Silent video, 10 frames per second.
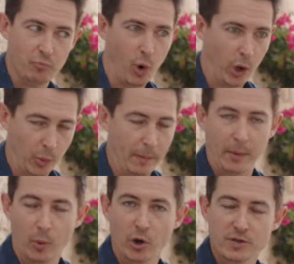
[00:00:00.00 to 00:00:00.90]
what
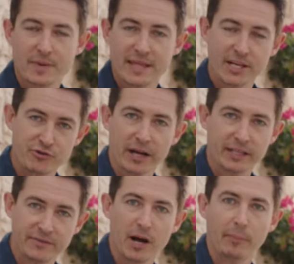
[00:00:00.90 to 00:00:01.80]
women want, to be the
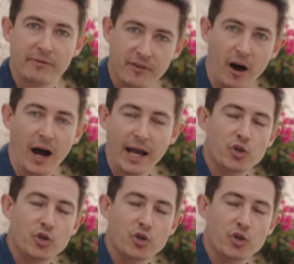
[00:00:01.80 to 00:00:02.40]
attractive type of guy.